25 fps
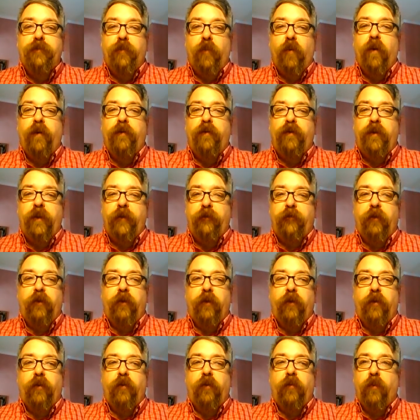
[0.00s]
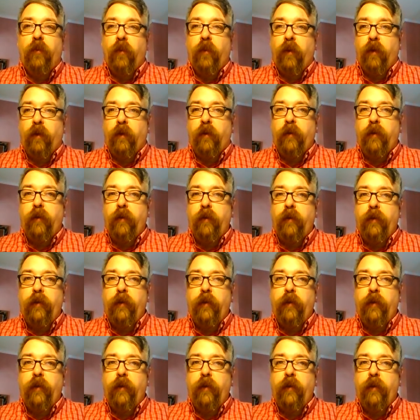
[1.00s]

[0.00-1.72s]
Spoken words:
more difficult work.